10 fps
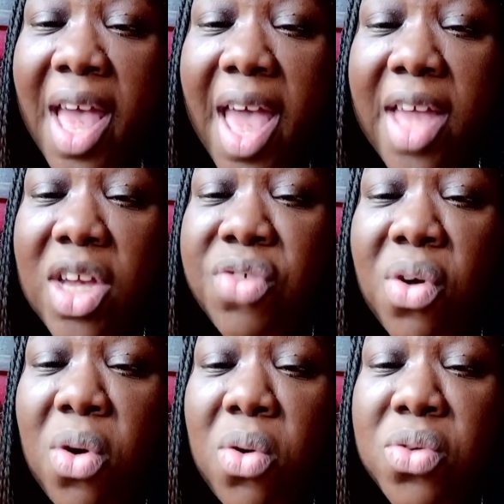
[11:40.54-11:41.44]
and
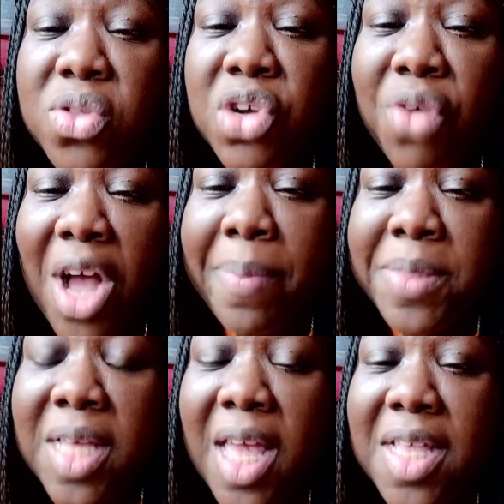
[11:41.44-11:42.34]
grow the
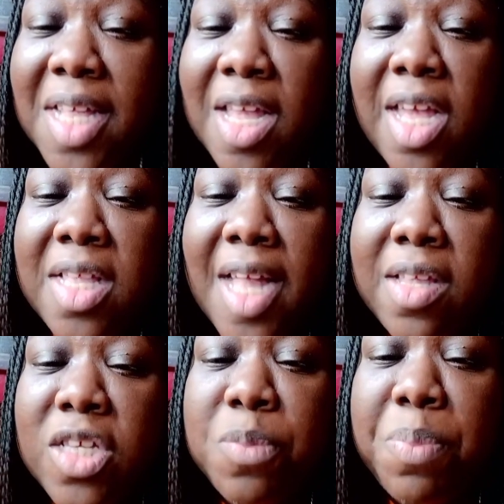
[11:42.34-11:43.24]
crops, and
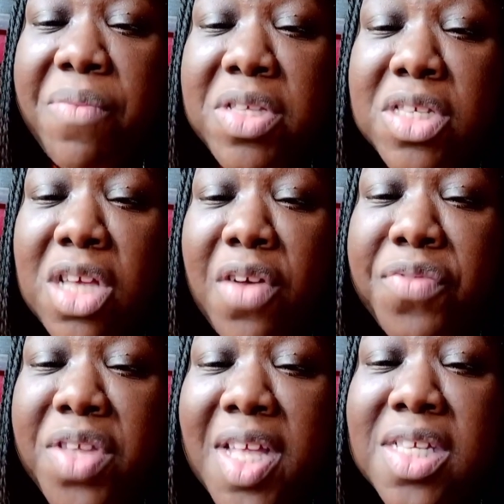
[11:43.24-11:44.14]
that the spirits
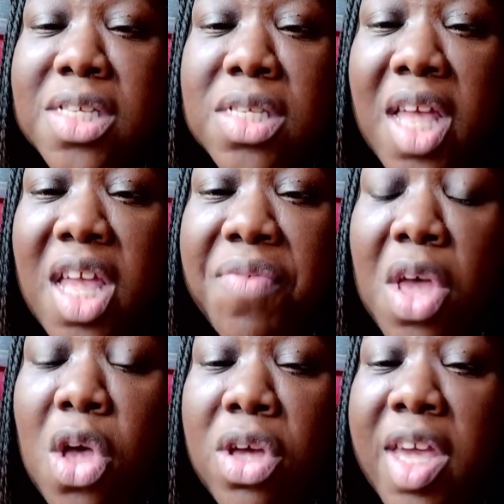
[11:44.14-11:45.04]
of the enslaved
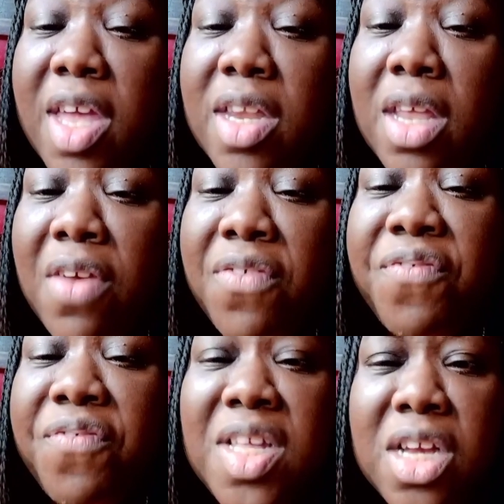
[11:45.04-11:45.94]
can
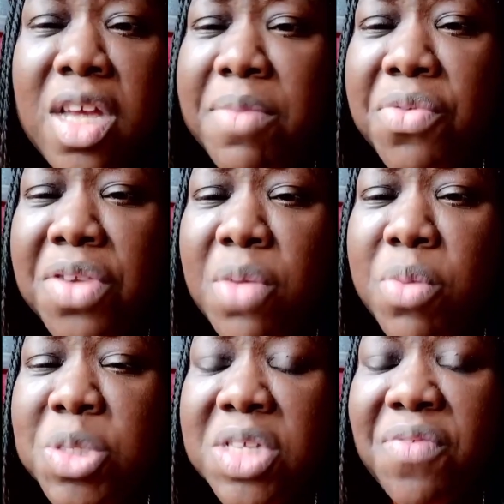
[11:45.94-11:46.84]
feed the community,
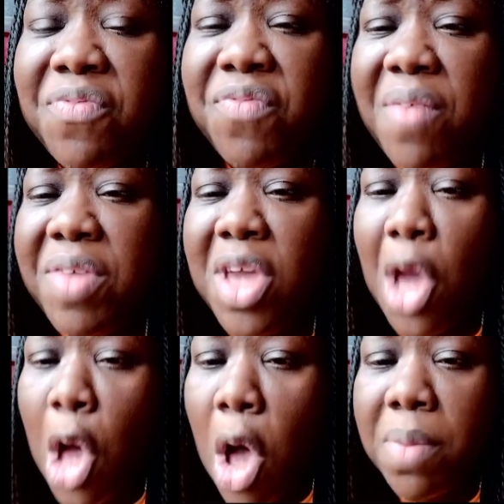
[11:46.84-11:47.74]
which was a very
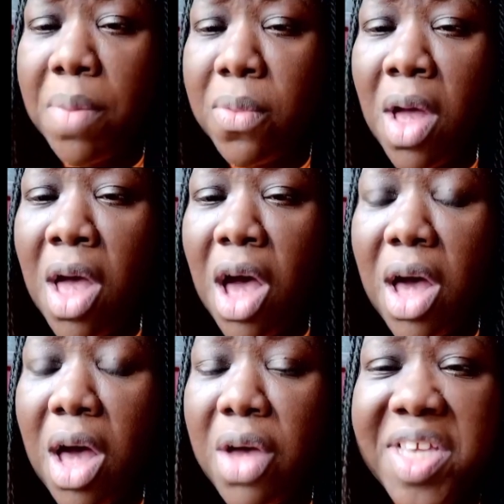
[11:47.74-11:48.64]
horrible
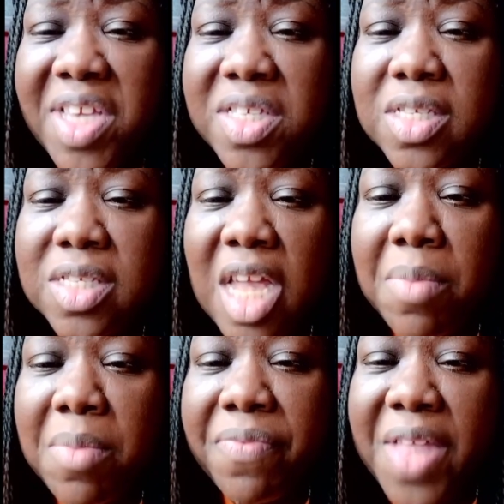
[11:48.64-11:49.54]
racist
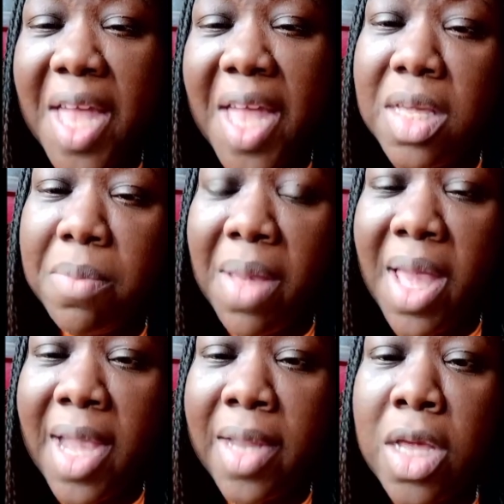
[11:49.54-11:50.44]
statement that he
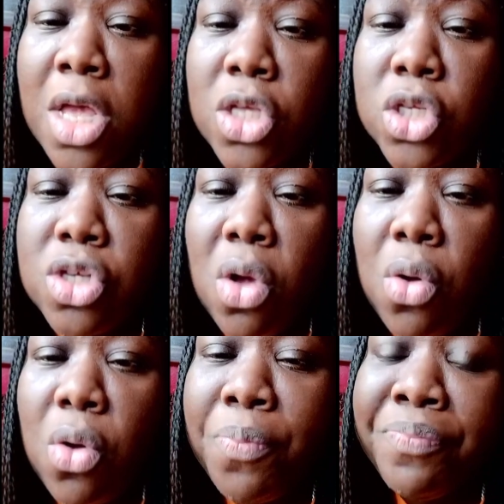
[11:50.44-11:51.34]
made.
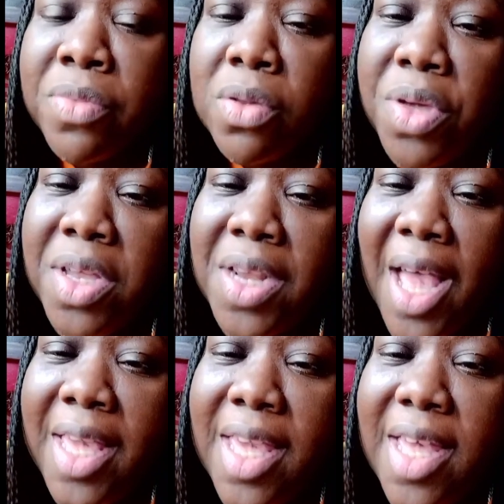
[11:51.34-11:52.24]
So when
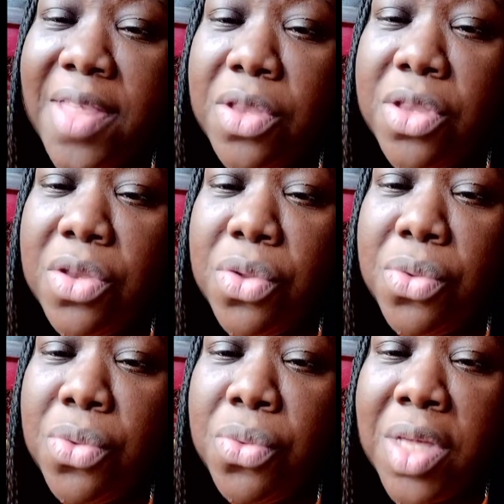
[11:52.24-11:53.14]
I hear the
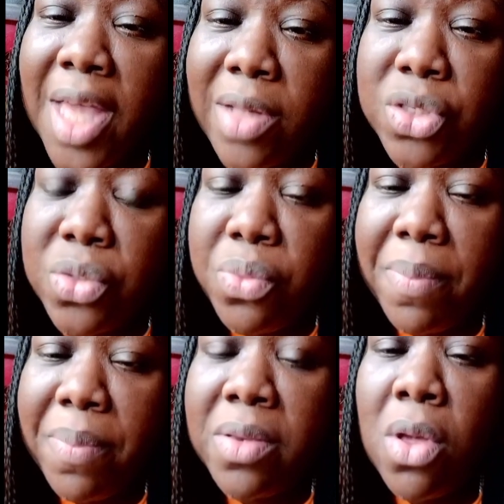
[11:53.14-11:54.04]
new councilwoman,